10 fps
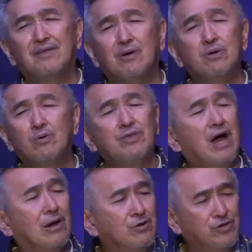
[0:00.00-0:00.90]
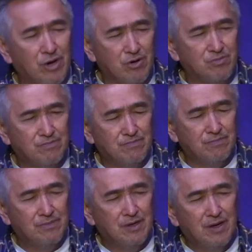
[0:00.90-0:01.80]
we will not lose hope.
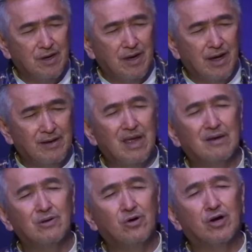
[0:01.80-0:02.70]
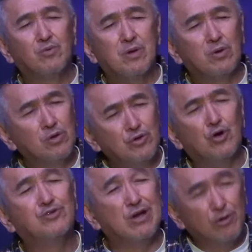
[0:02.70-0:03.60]
And that, Lord, we will
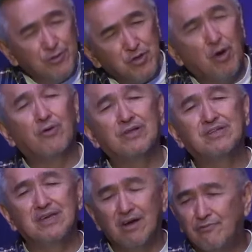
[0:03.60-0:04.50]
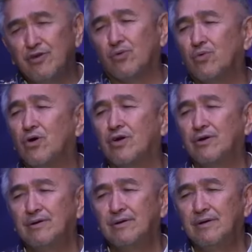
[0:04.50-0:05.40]
know the authority of your word,
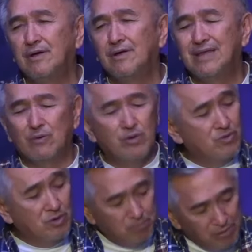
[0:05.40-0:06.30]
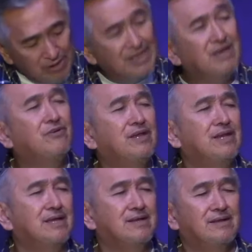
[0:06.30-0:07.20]
that we will believe in
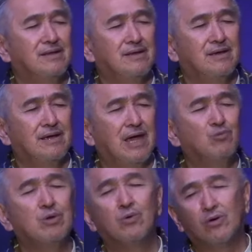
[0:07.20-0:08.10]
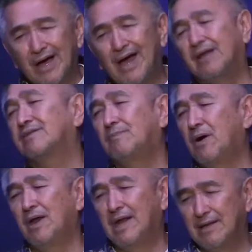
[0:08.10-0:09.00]
it and we will act
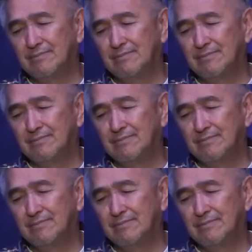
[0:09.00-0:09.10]
upon it.